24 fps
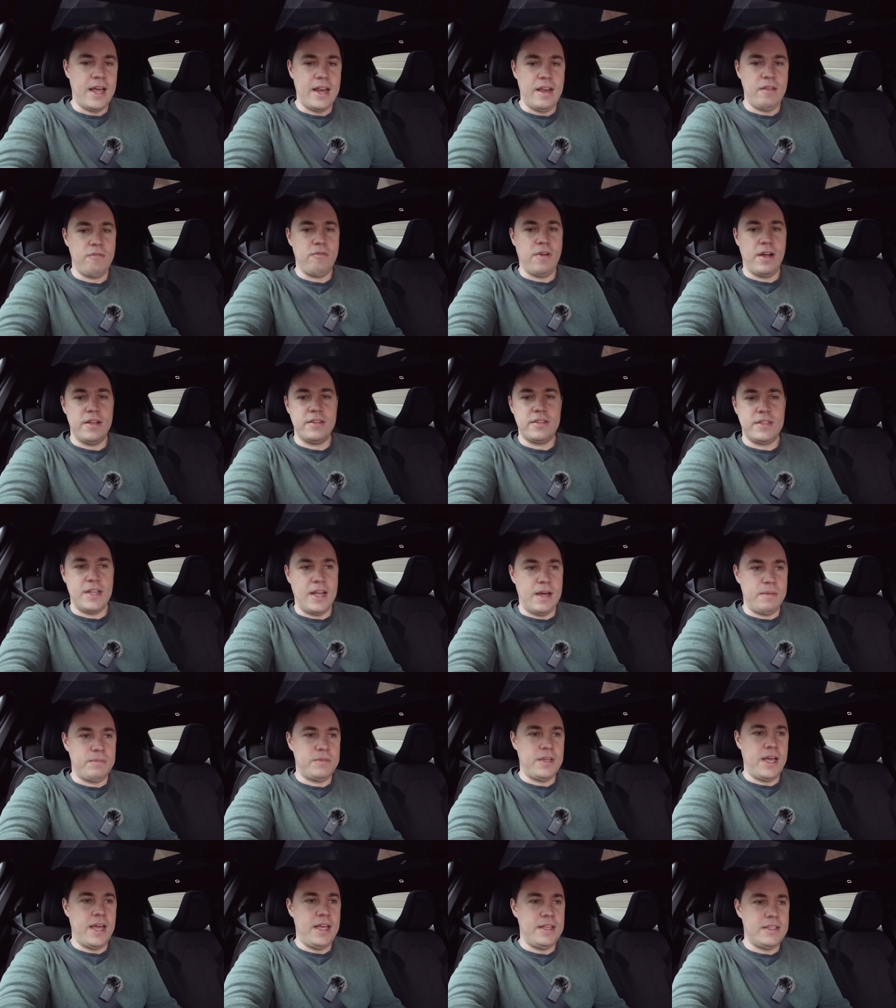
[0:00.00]
and it runs an
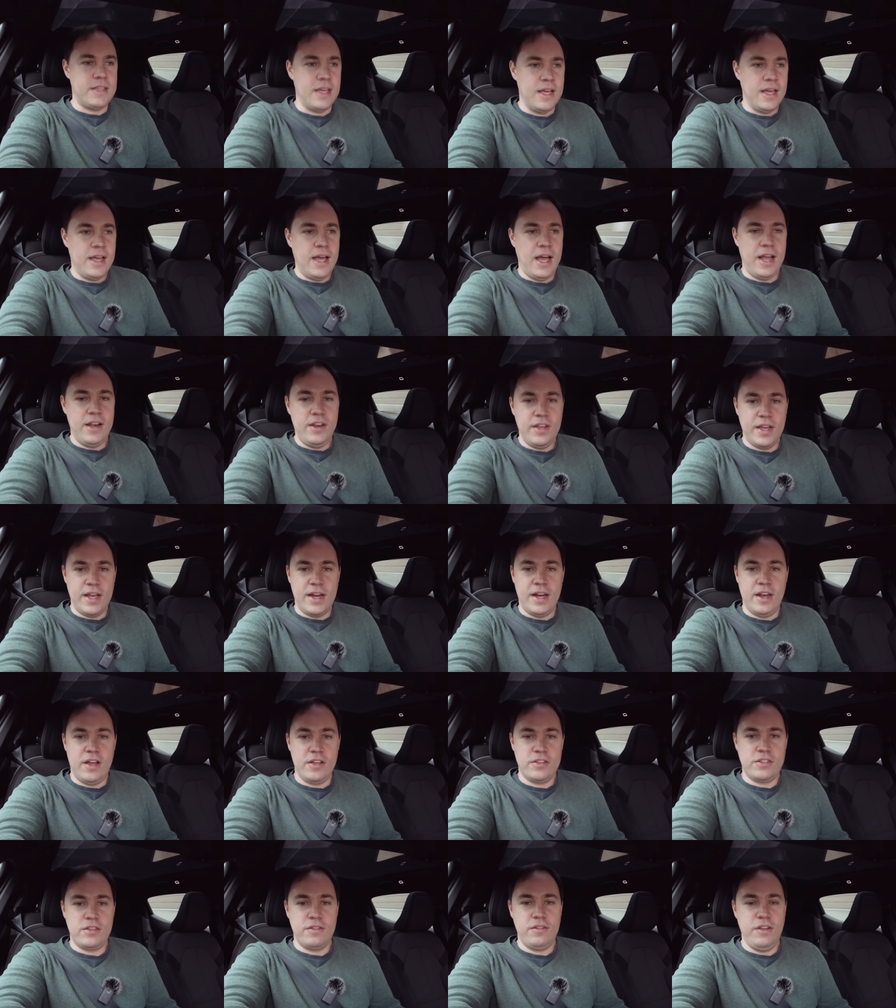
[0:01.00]
update and you get
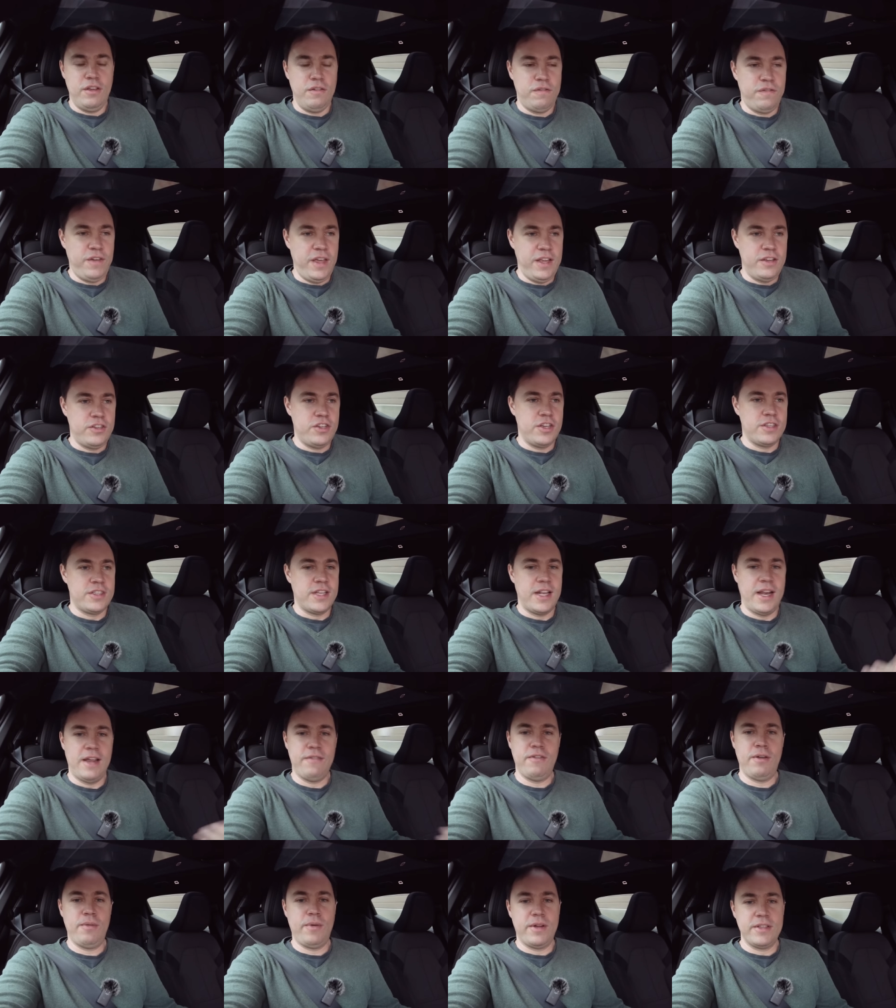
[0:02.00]
lots of new features and
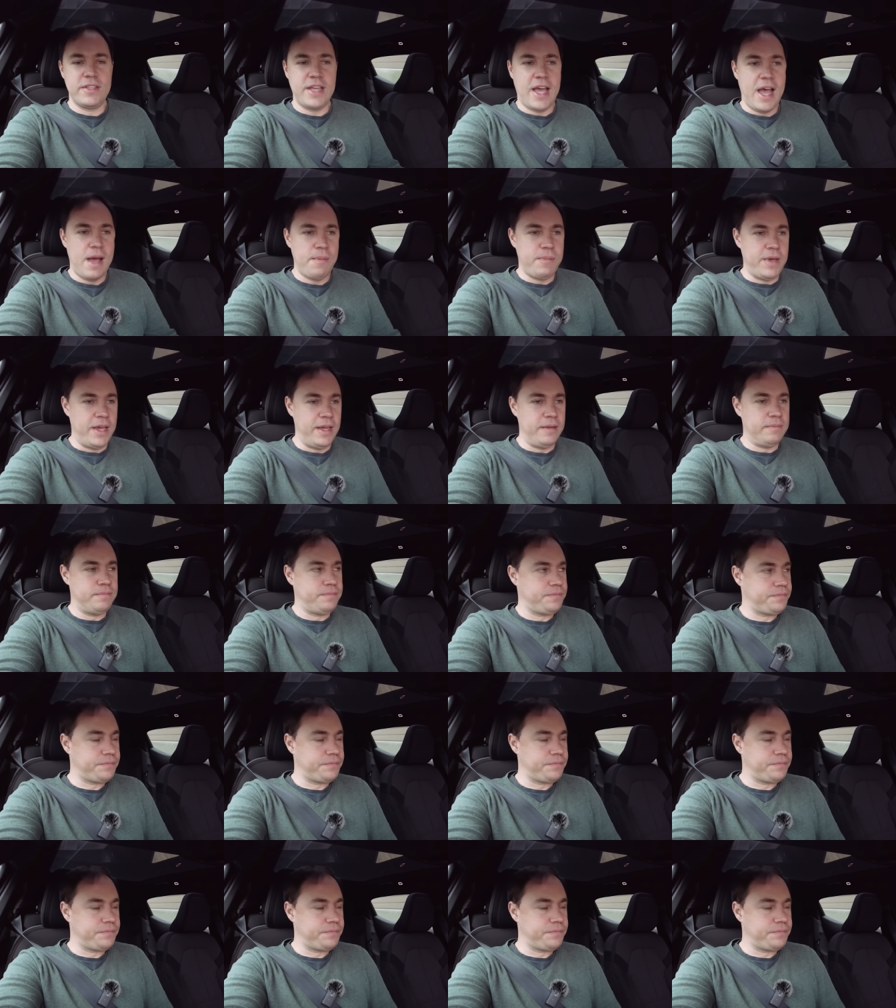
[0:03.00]
everyone's happy.